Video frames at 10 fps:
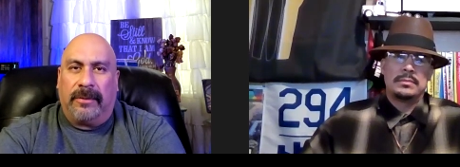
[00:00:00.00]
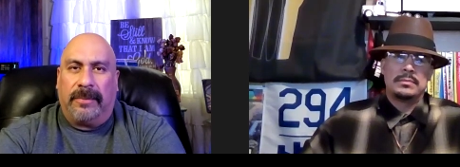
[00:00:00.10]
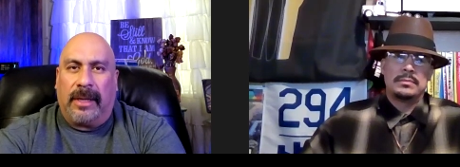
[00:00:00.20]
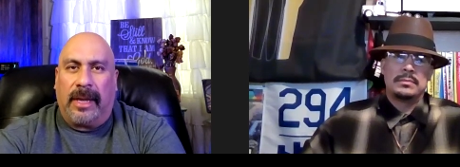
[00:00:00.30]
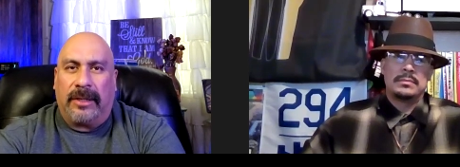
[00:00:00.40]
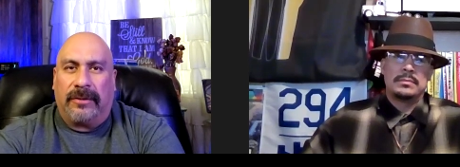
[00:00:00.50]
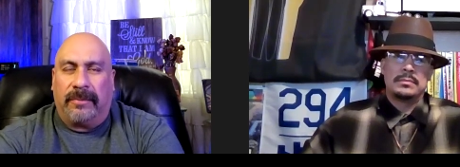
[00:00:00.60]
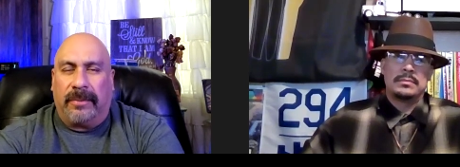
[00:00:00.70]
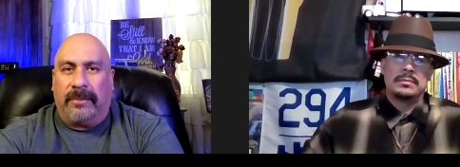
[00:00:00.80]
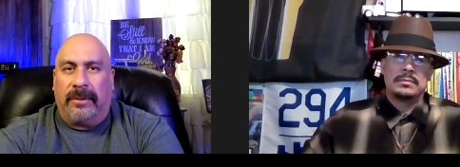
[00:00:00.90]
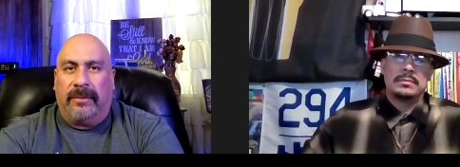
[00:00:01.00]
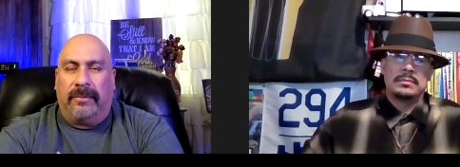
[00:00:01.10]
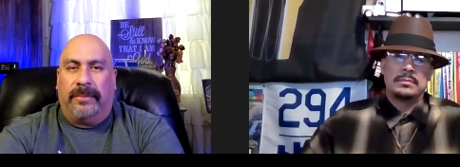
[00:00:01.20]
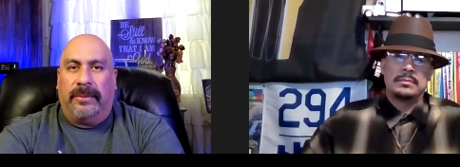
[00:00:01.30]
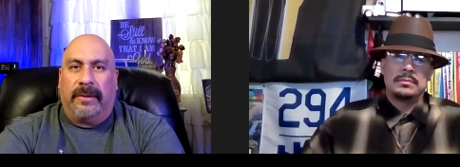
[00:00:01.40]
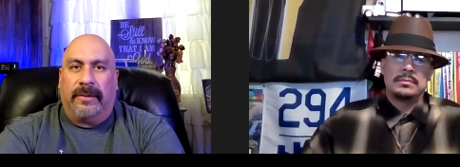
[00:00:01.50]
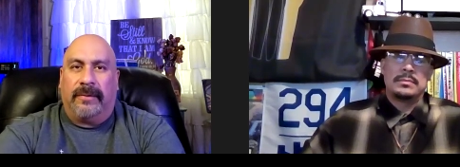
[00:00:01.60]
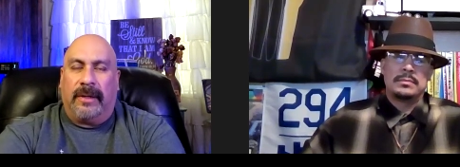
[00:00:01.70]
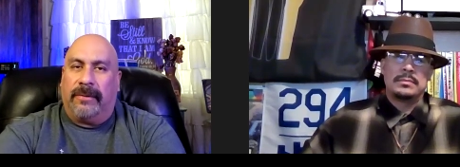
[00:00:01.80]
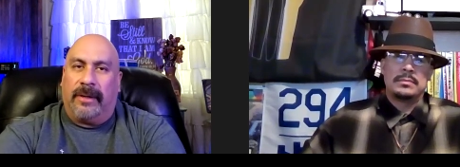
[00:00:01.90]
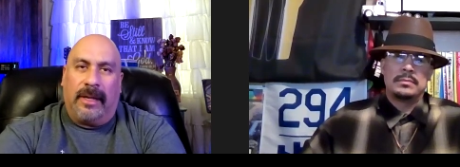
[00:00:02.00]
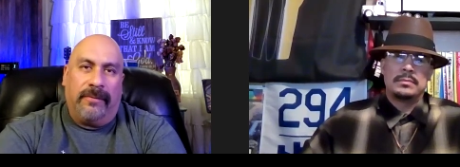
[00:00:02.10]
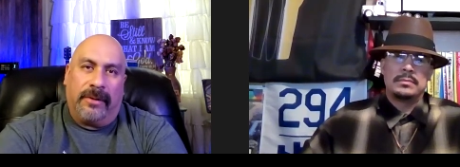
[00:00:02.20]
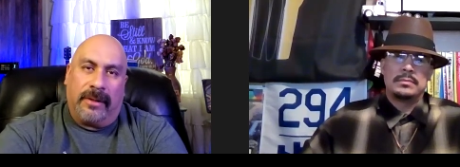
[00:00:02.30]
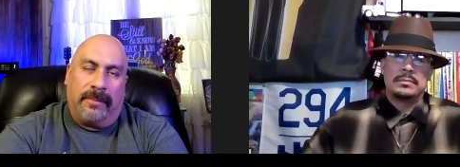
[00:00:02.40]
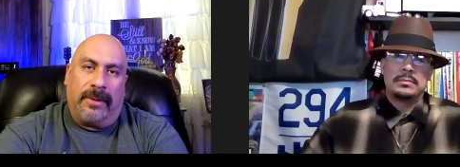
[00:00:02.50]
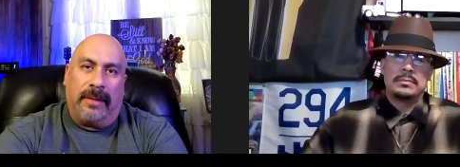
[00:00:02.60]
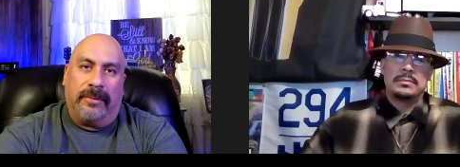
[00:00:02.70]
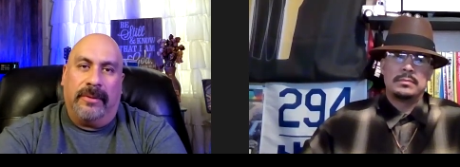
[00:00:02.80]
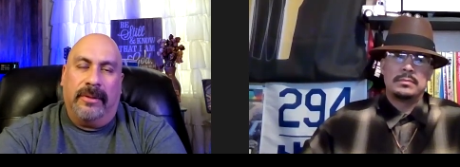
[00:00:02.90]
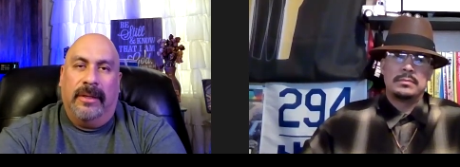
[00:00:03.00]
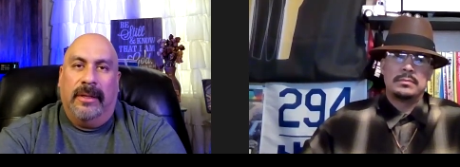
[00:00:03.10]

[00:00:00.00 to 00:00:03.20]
Speaker 1: to be extra biblical books that were never in the bible